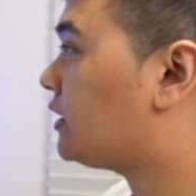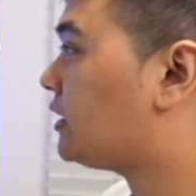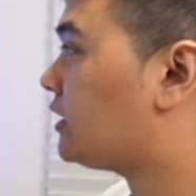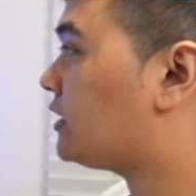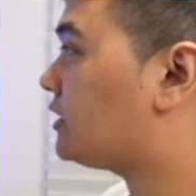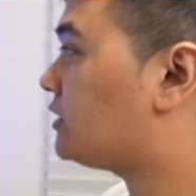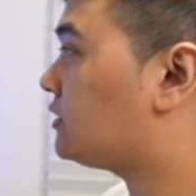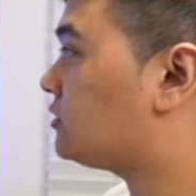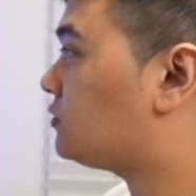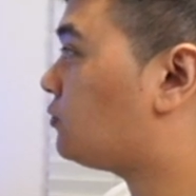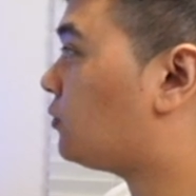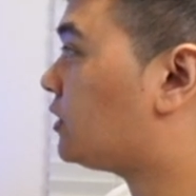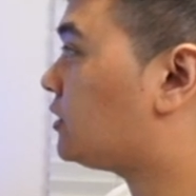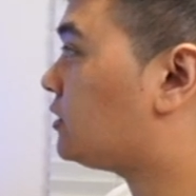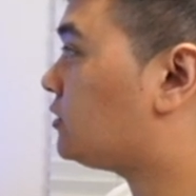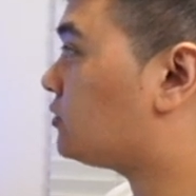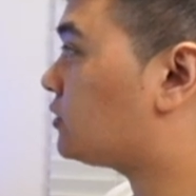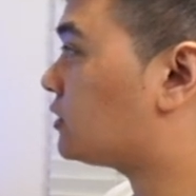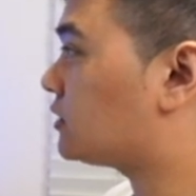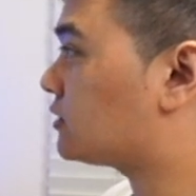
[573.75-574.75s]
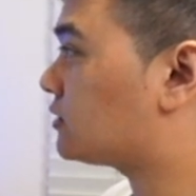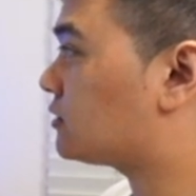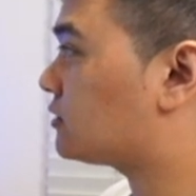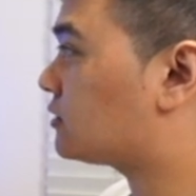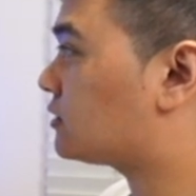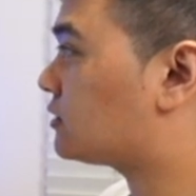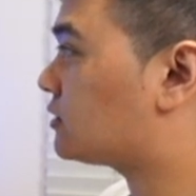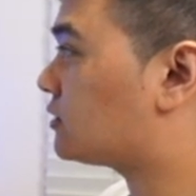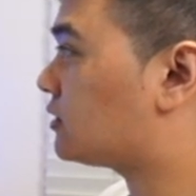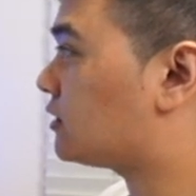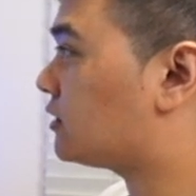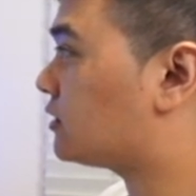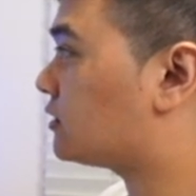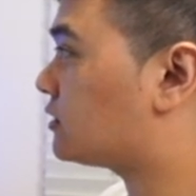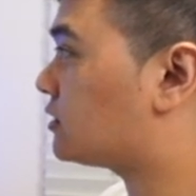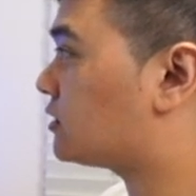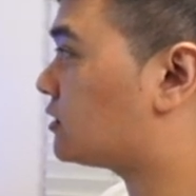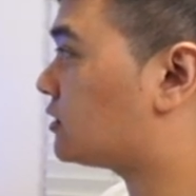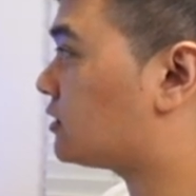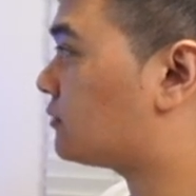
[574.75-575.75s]
is one, you can
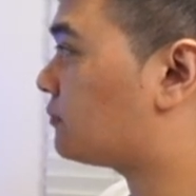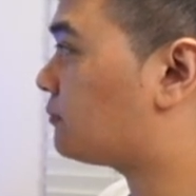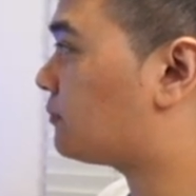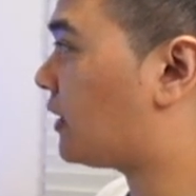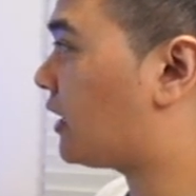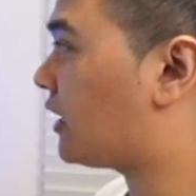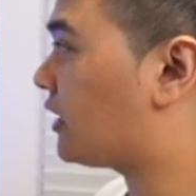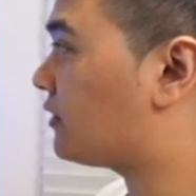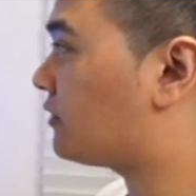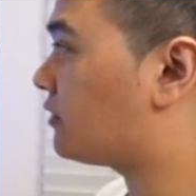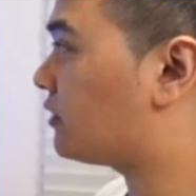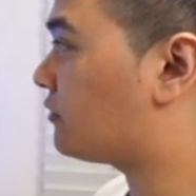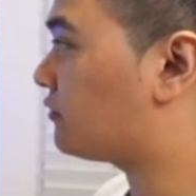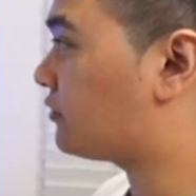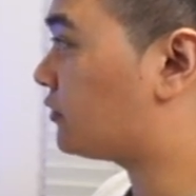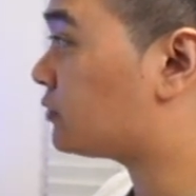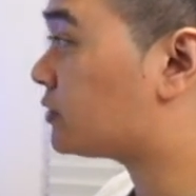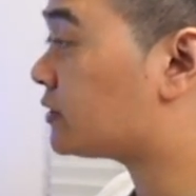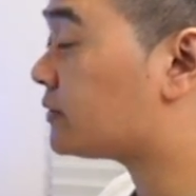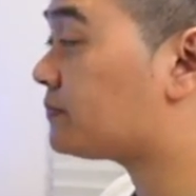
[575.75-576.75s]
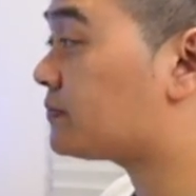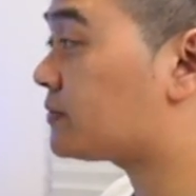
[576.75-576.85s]
search by a filter.